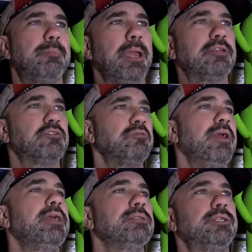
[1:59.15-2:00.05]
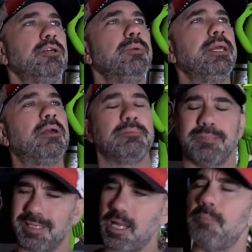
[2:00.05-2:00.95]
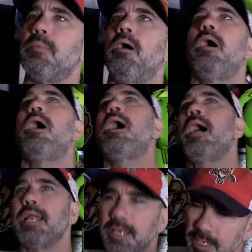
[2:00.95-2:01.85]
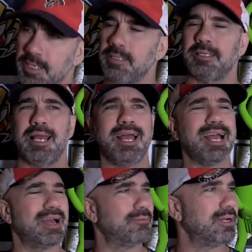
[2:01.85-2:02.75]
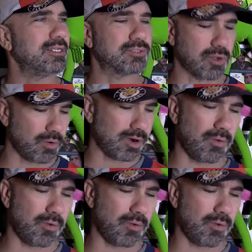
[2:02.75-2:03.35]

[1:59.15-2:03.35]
Panther fans, here we go. Come on. Yeah, what is going